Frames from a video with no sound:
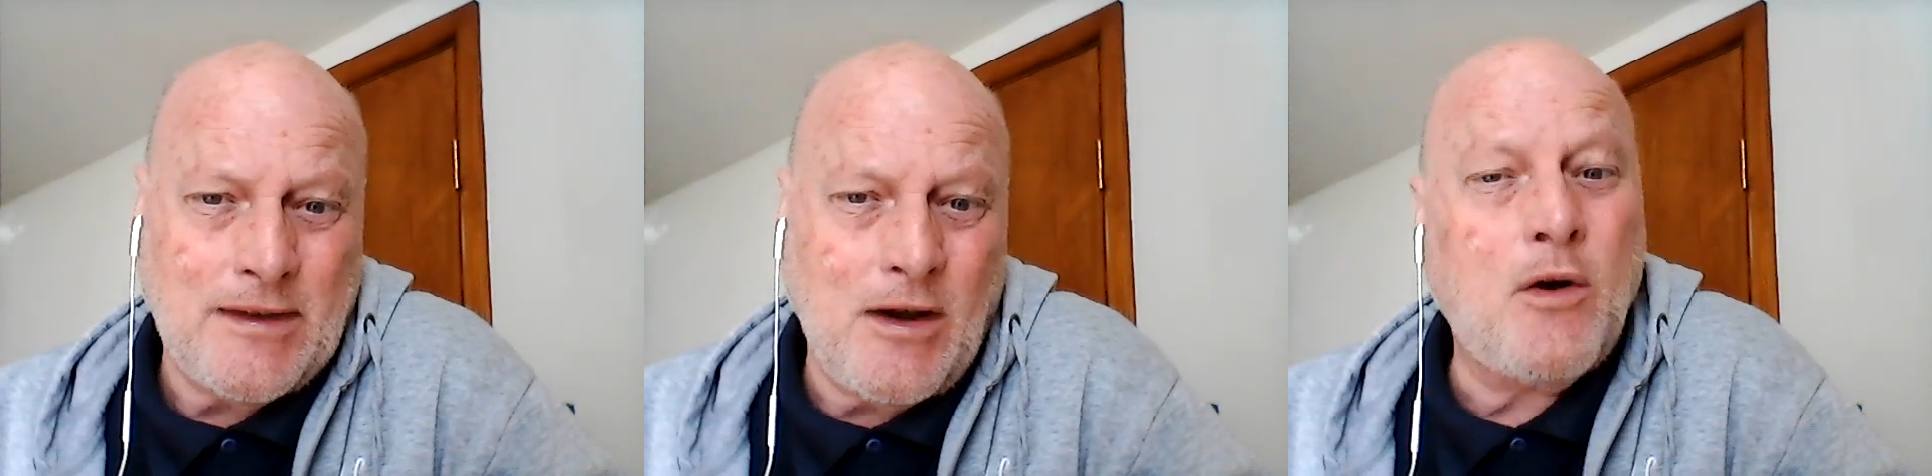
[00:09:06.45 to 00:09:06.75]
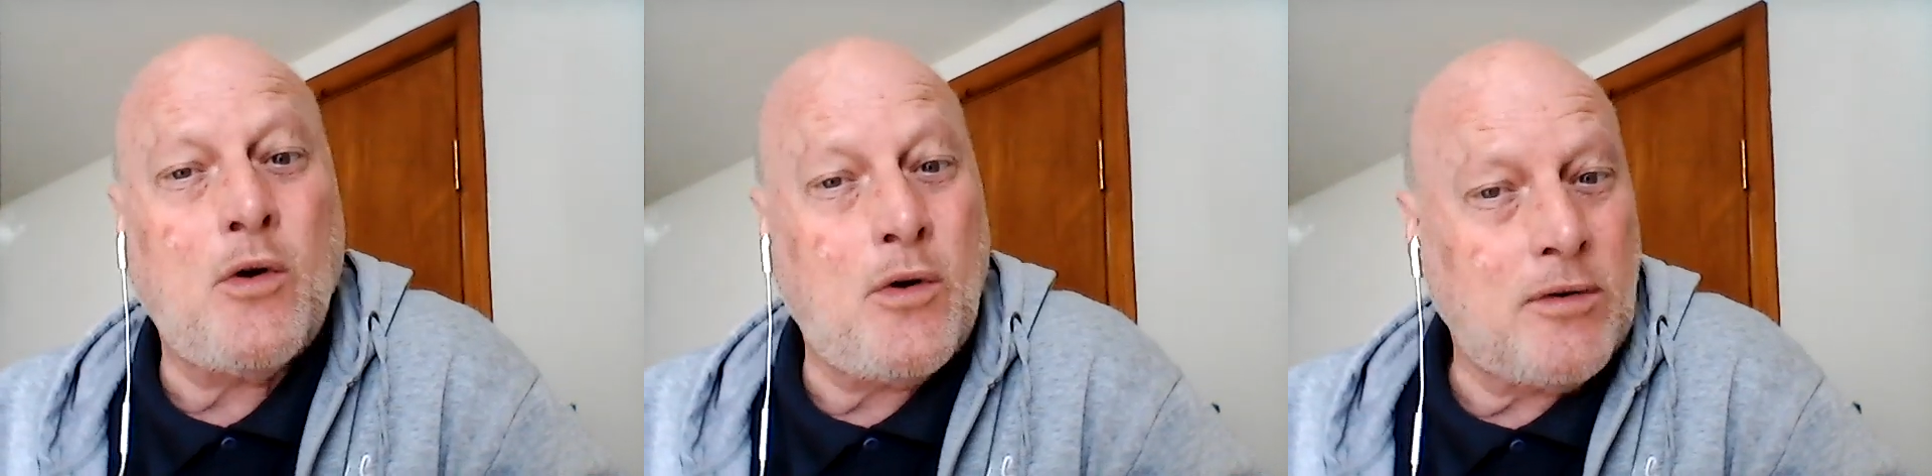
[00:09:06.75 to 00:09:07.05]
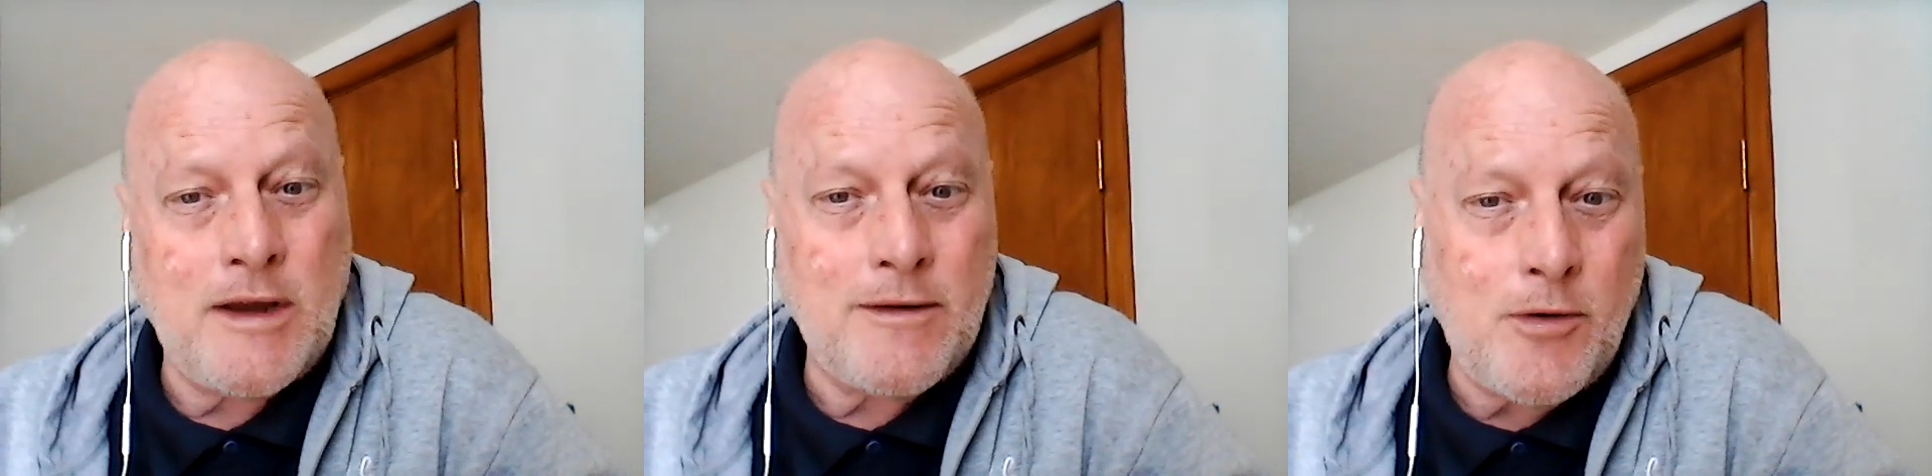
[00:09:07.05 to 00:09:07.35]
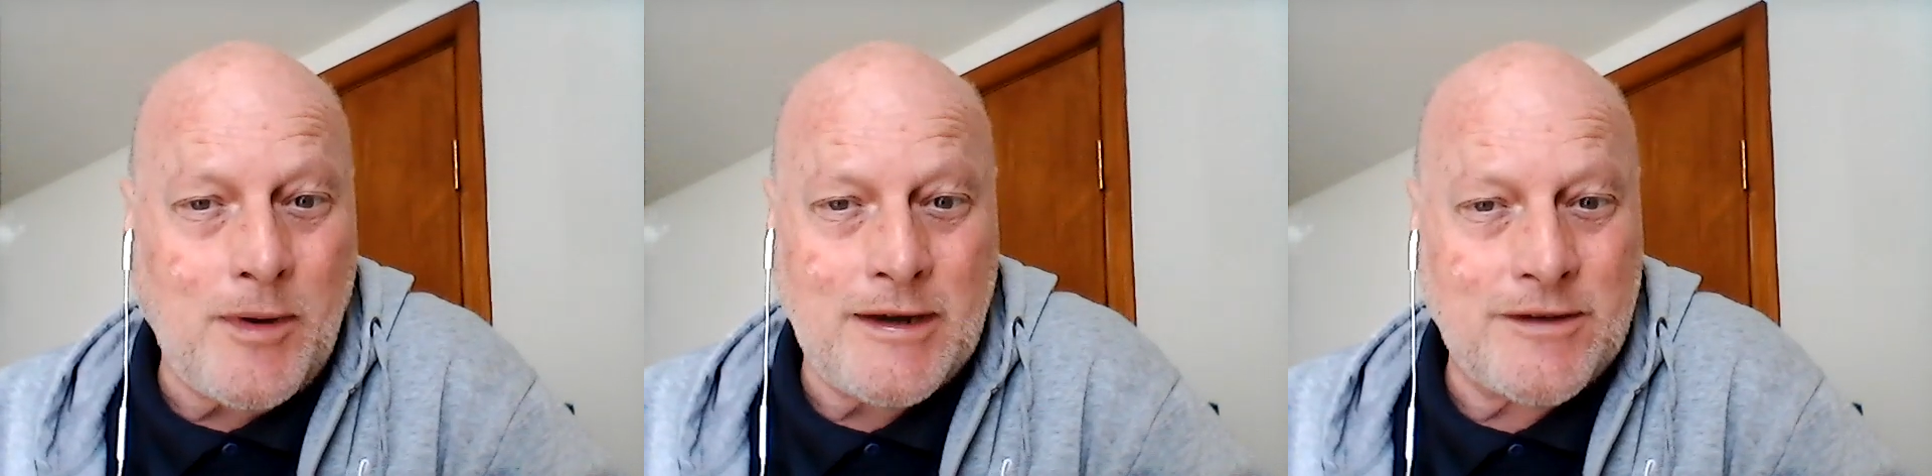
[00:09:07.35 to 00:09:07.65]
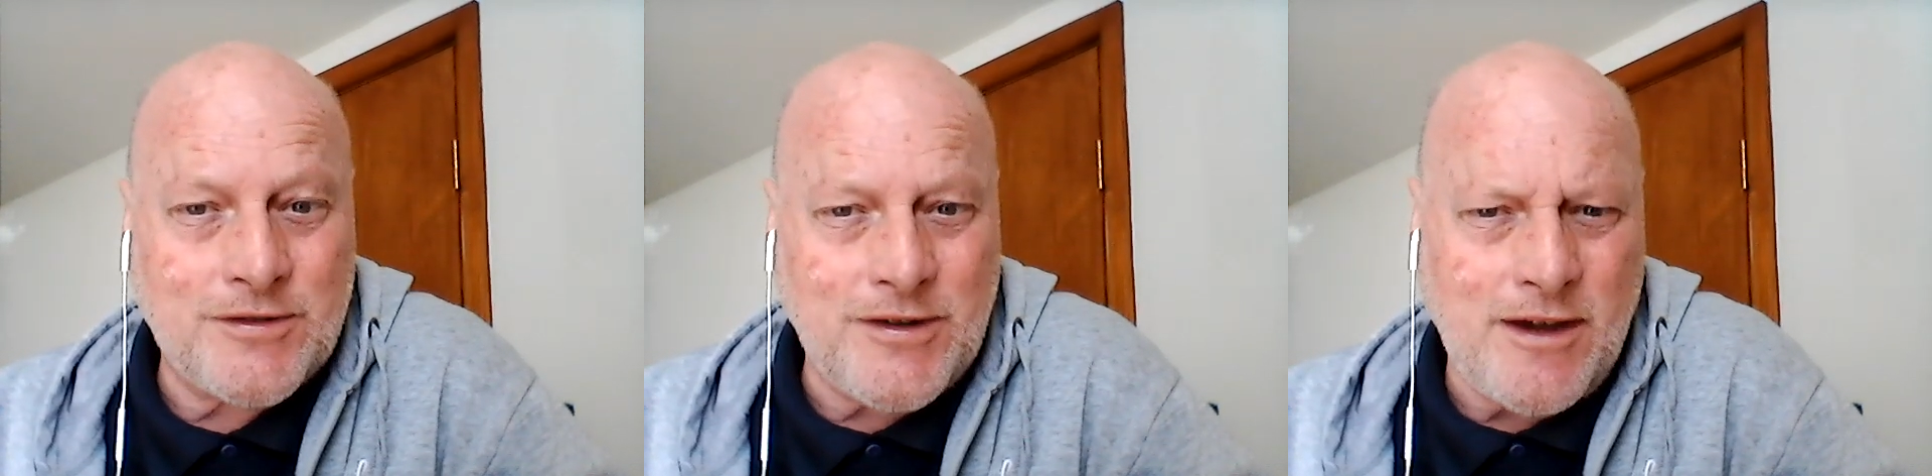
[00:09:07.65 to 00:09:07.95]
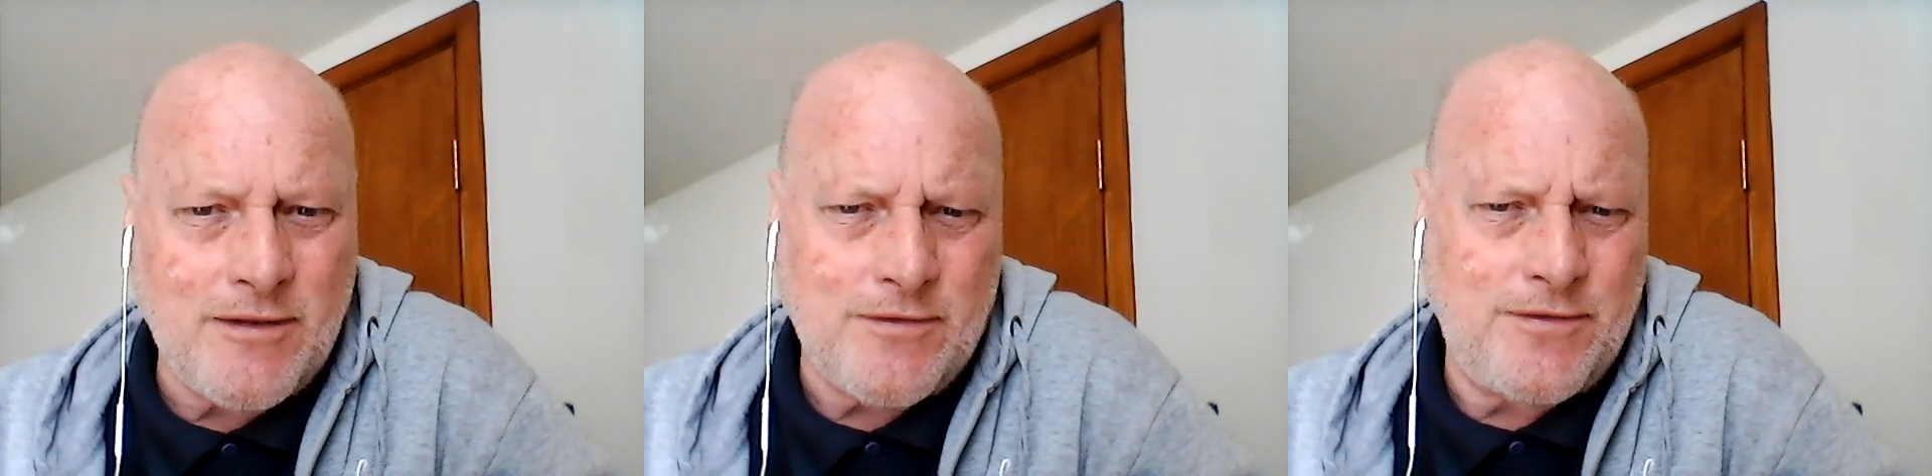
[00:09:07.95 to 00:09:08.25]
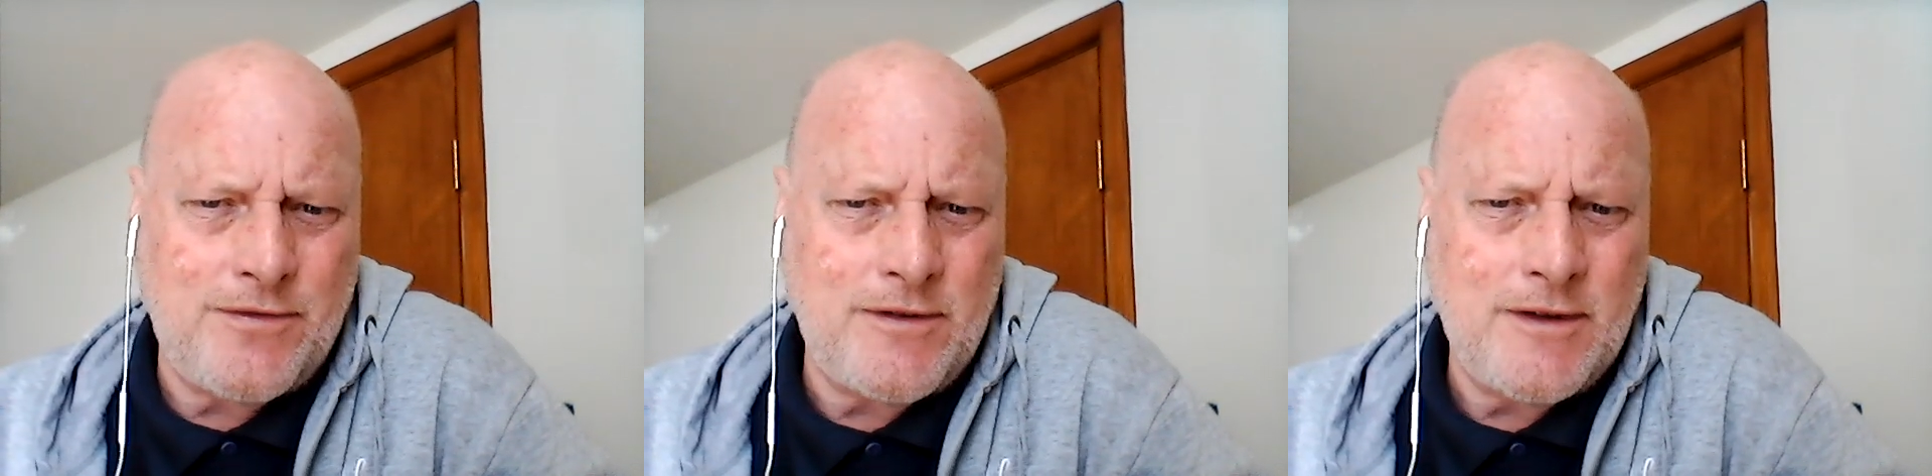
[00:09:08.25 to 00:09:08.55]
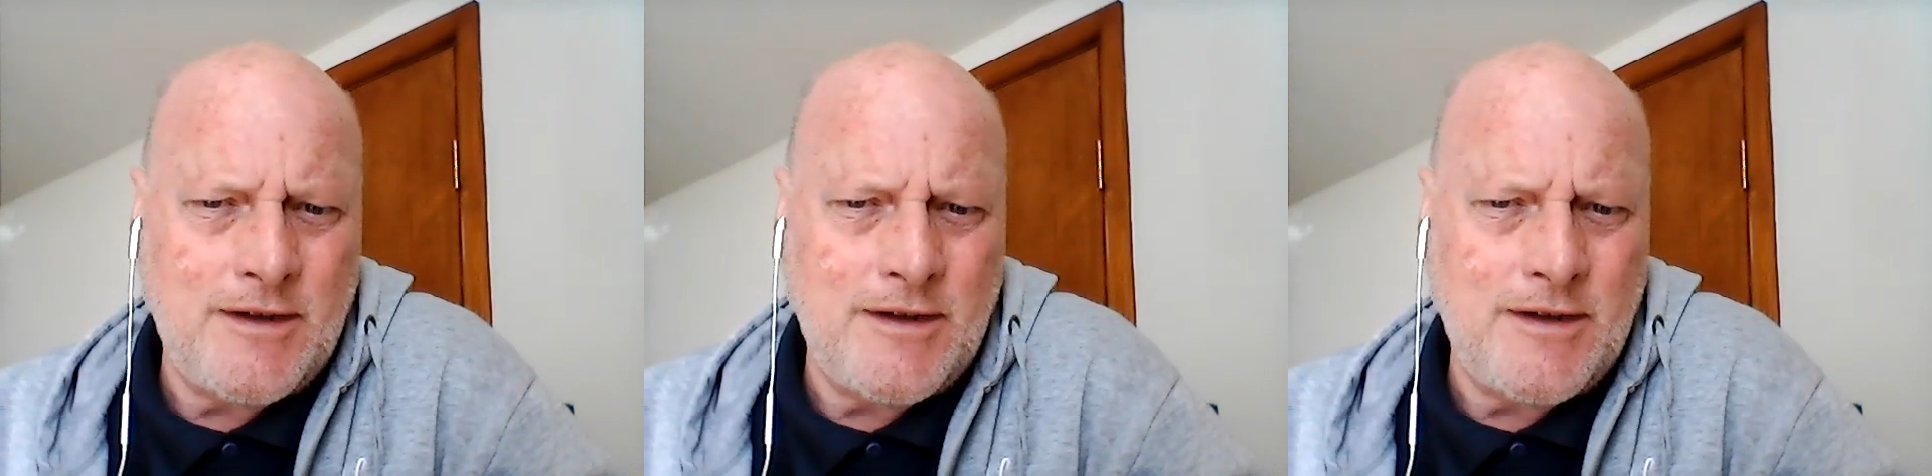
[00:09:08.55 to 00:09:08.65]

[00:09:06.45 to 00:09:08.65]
Or go away yourself.